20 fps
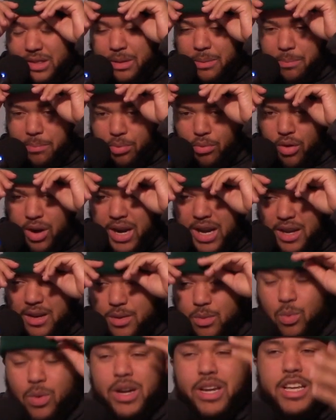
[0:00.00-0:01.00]
the brand,
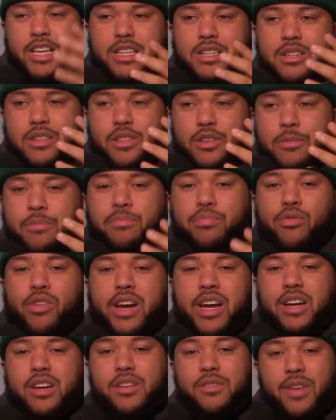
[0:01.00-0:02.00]
what is the
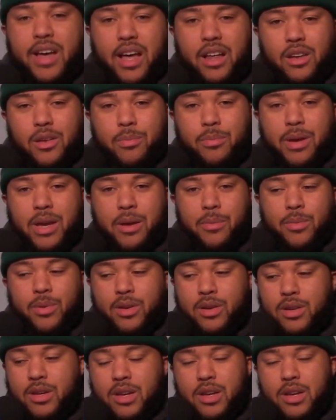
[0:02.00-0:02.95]
brand of Alabama?